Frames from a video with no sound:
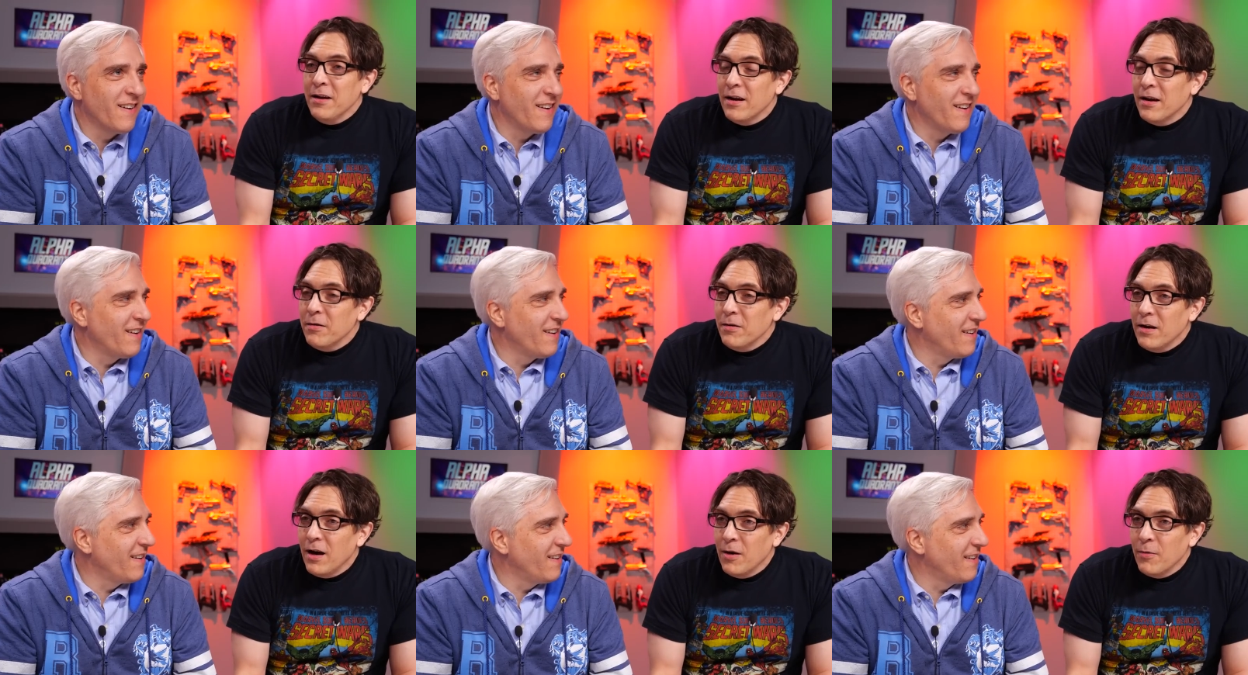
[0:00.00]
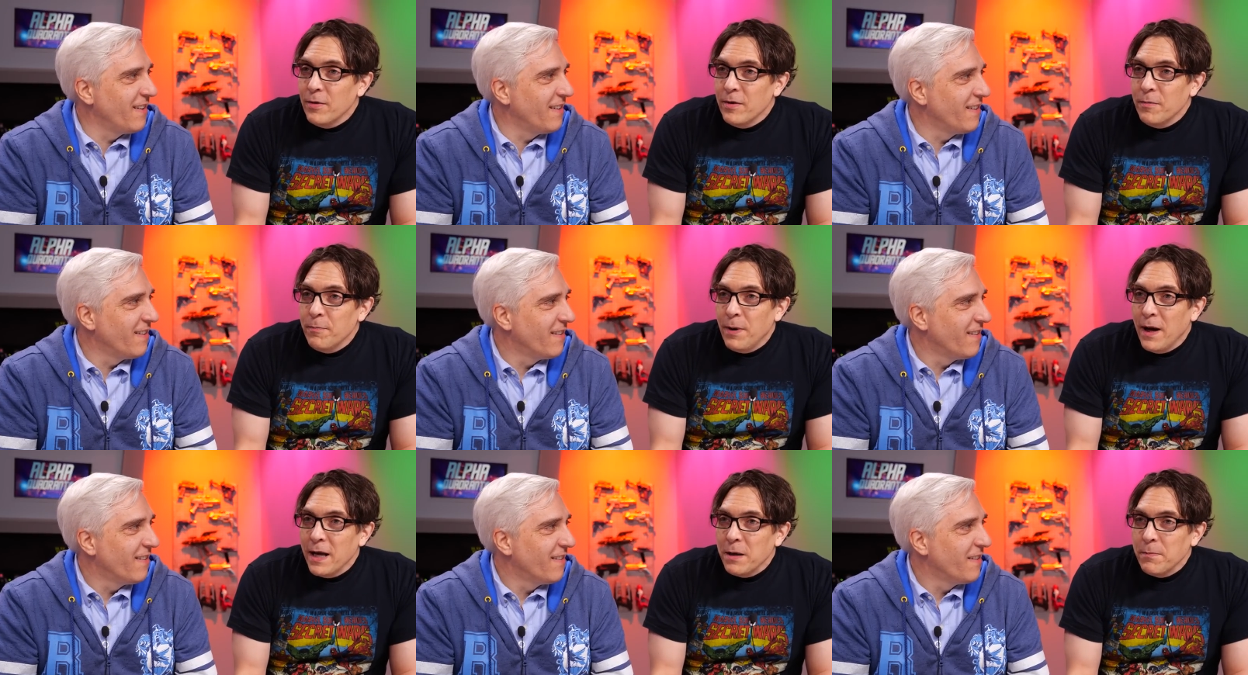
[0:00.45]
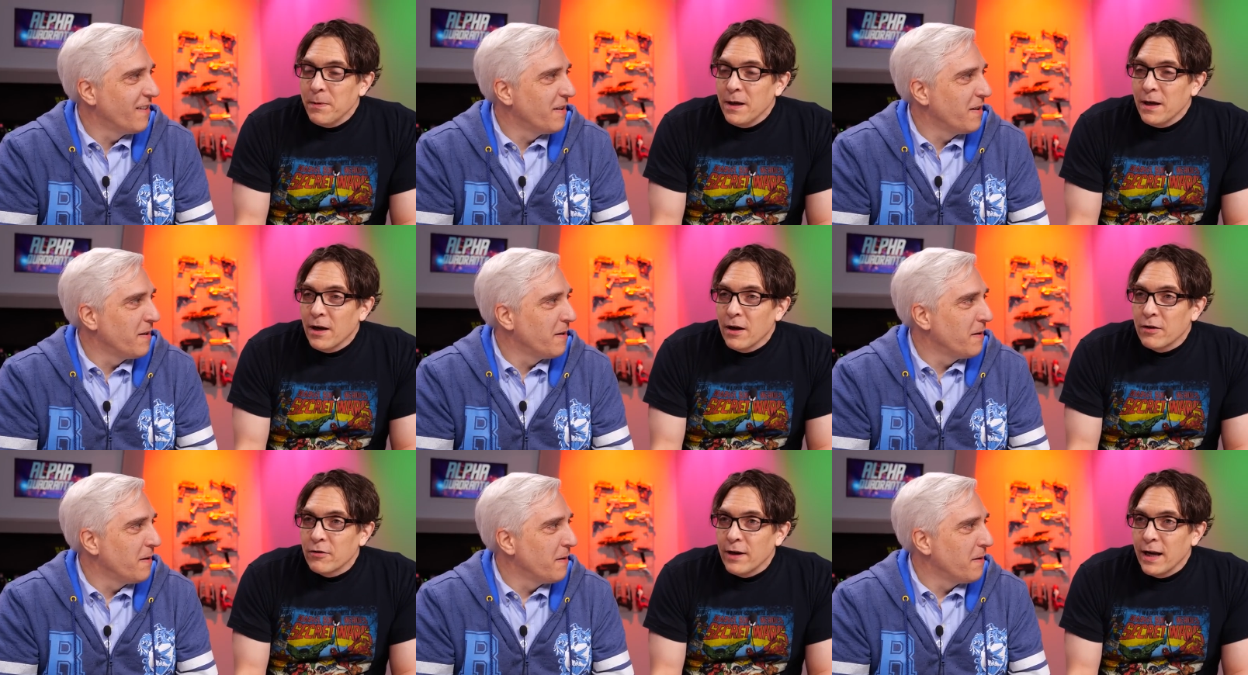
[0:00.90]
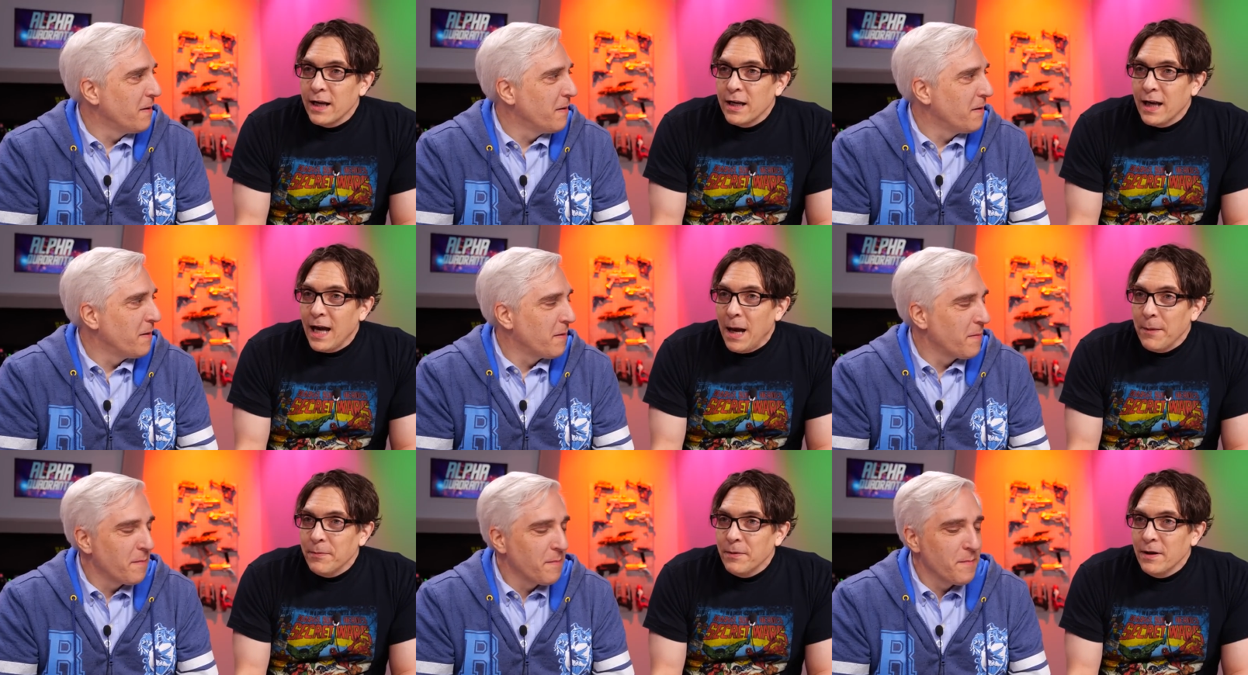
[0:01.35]
Speaker 1: uh, uh, with Pike being a great
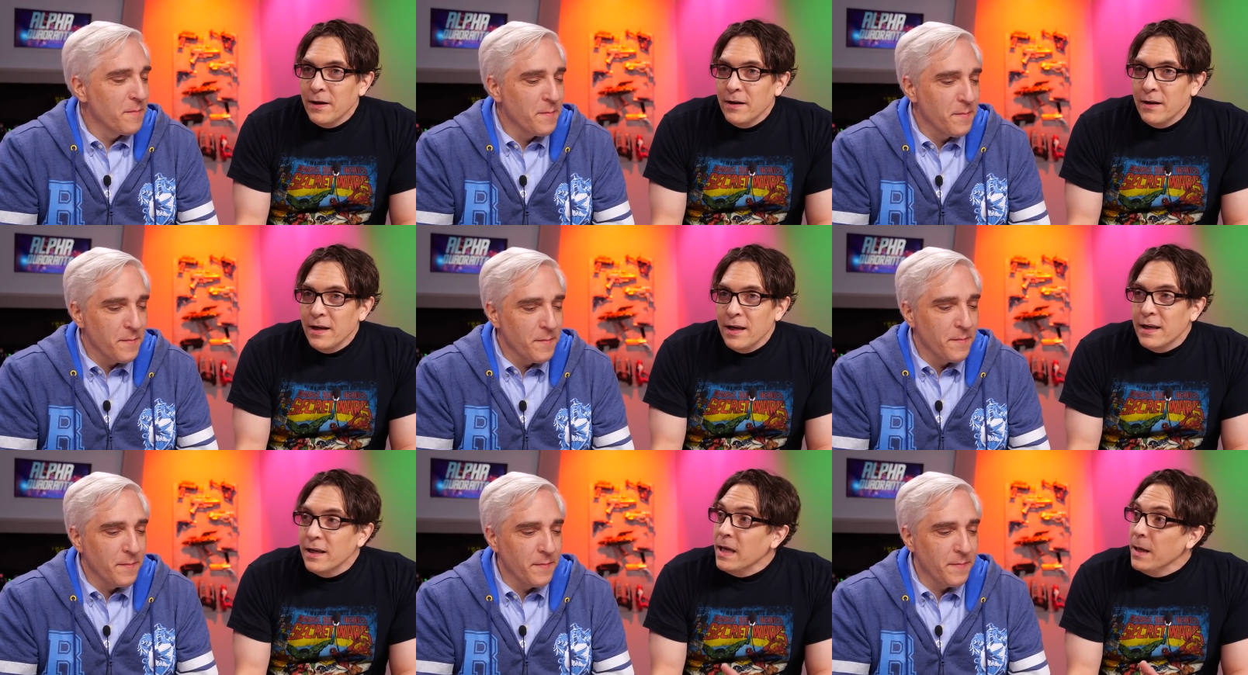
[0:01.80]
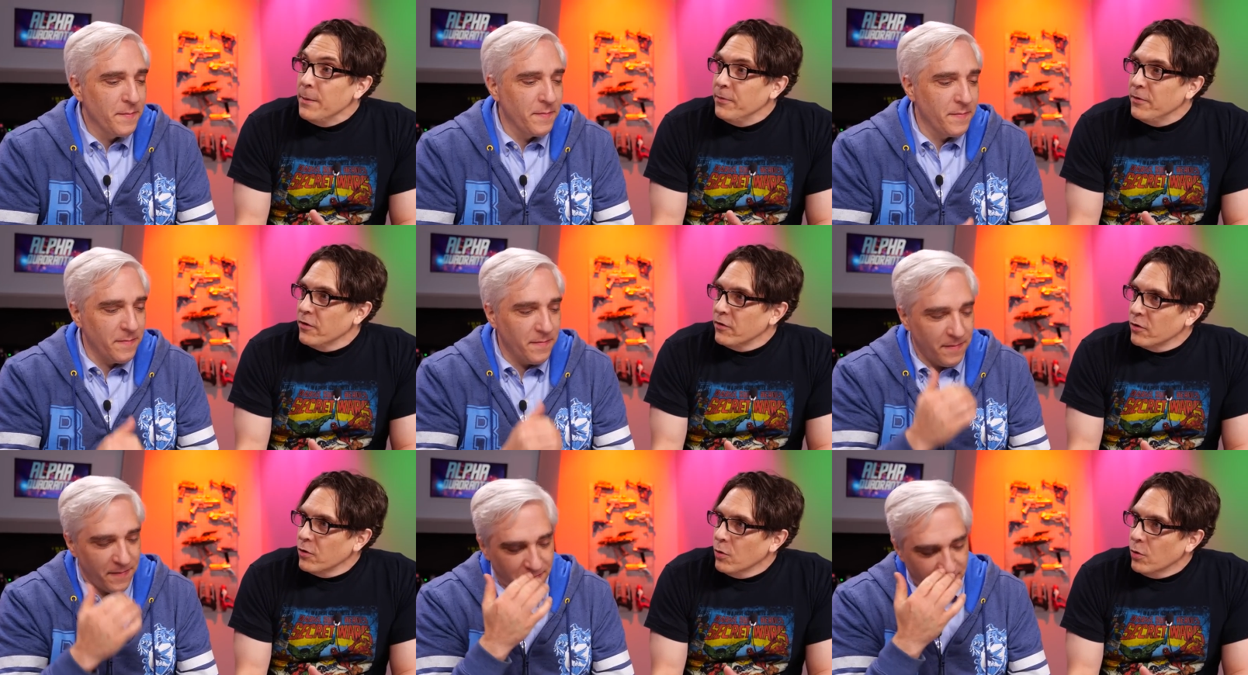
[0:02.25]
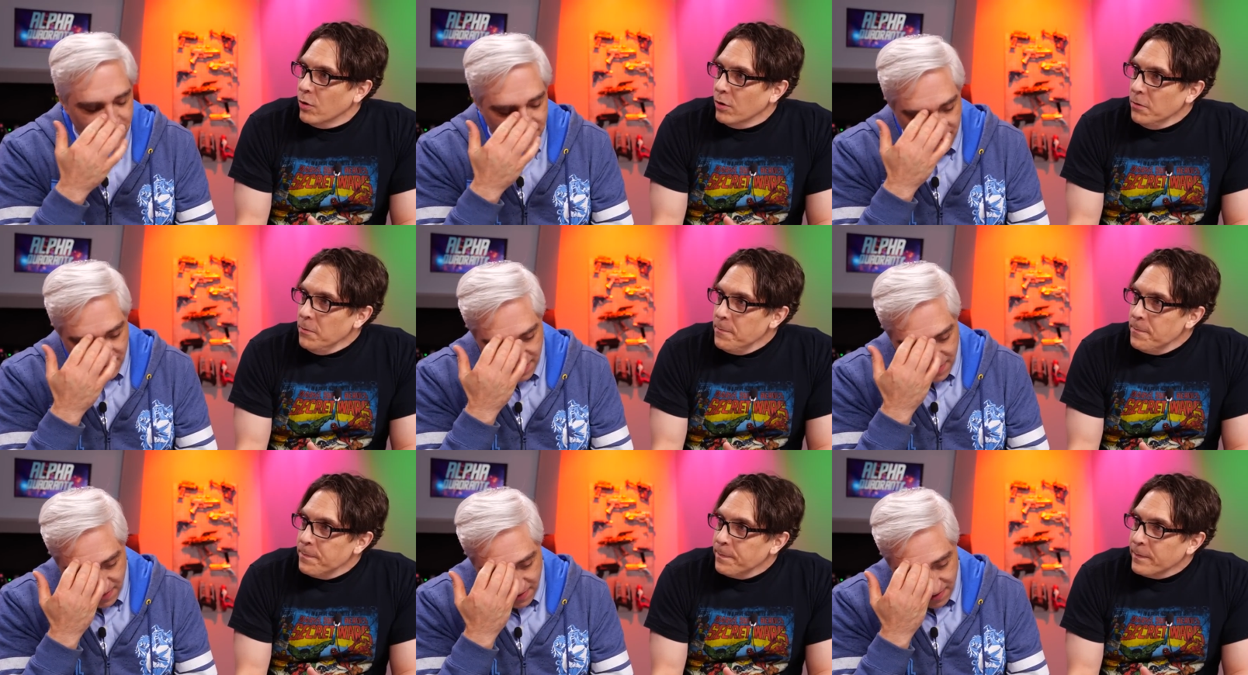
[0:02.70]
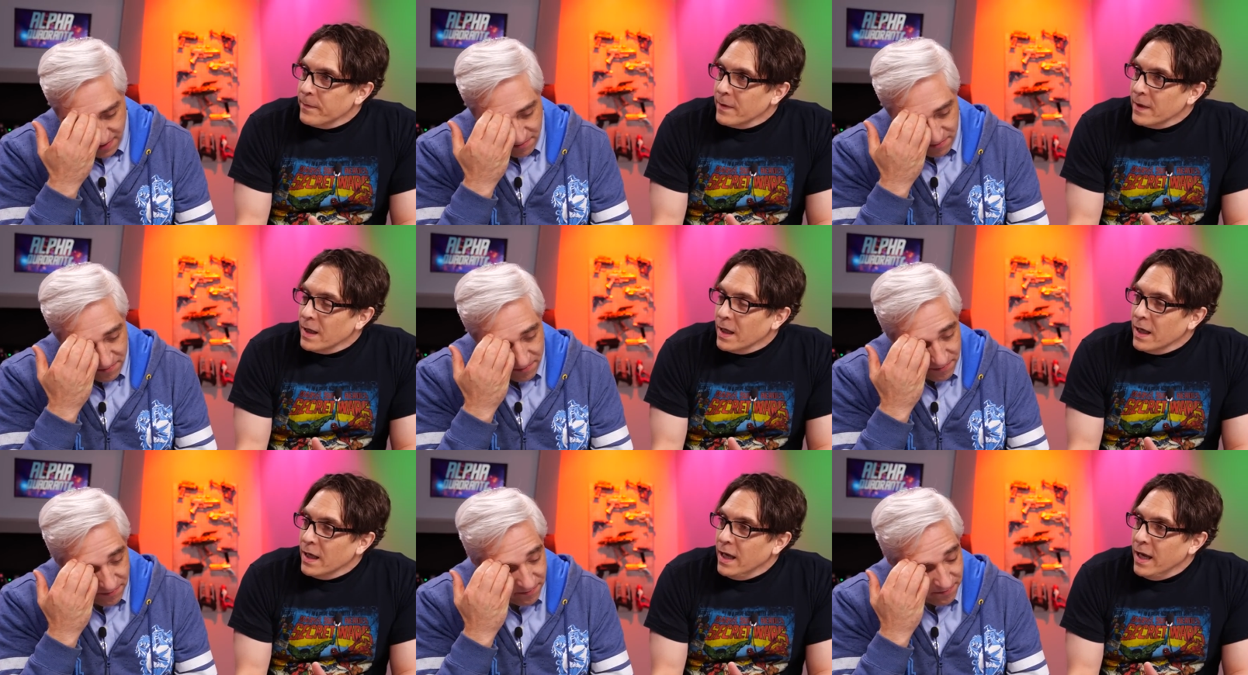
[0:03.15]
captain, he keeps his cool. Mm
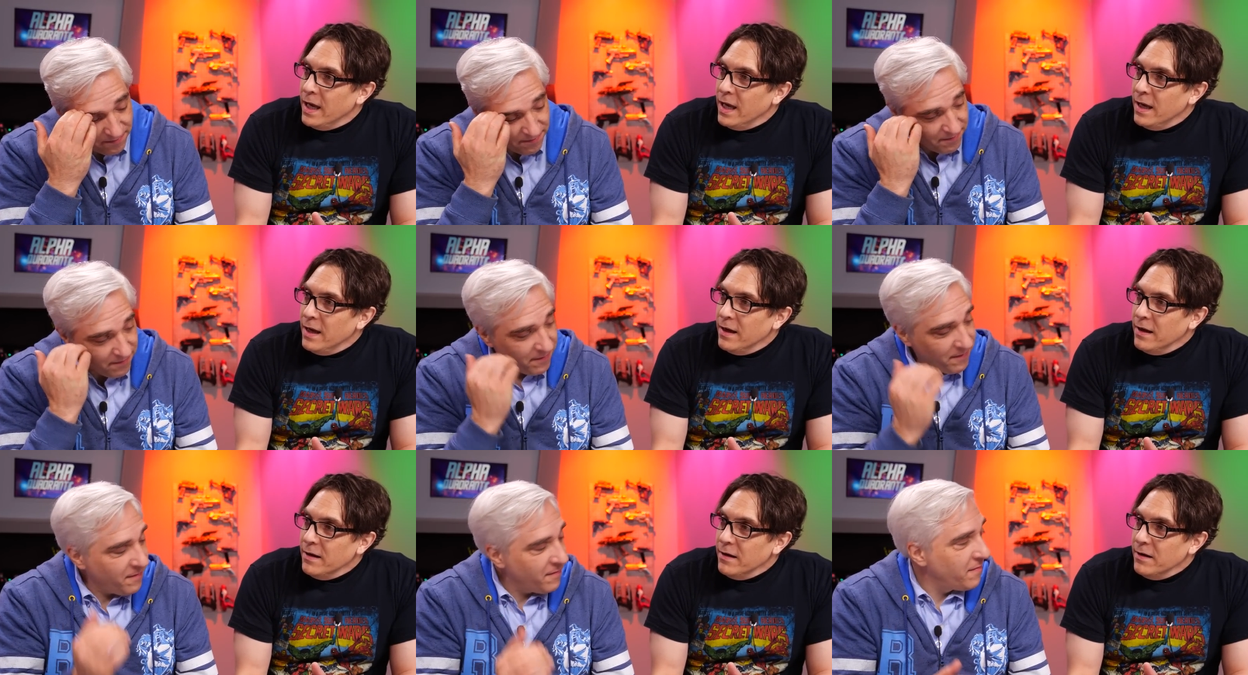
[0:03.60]
-hmm. He